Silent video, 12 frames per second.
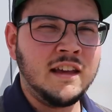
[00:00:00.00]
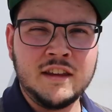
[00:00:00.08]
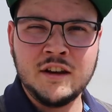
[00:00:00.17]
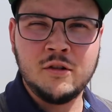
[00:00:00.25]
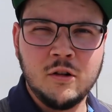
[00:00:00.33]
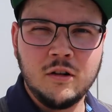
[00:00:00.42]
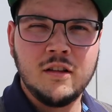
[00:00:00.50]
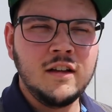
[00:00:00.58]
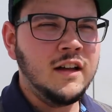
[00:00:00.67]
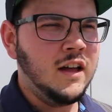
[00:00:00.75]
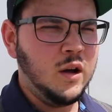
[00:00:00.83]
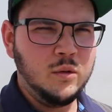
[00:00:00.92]
cathedral,
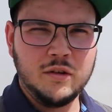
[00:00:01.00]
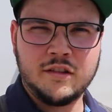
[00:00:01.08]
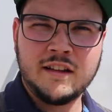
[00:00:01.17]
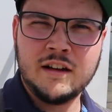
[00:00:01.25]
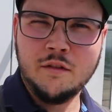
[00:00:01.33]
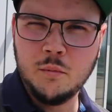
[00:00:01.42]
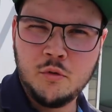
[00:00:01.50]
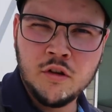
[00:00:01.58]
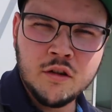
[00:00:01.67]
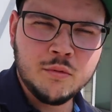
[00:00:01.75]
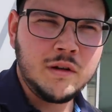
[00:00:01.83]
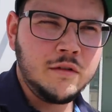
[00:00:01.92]
was kind of a
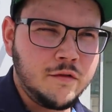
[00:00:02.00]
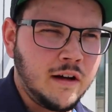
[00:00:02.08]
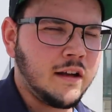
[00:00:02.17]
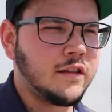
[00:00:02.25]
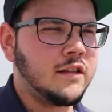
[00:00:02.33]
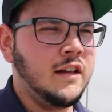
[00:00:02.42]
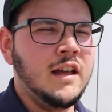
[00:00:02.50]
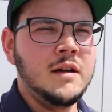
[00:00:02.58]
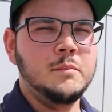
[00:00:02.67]
breeze, really fast.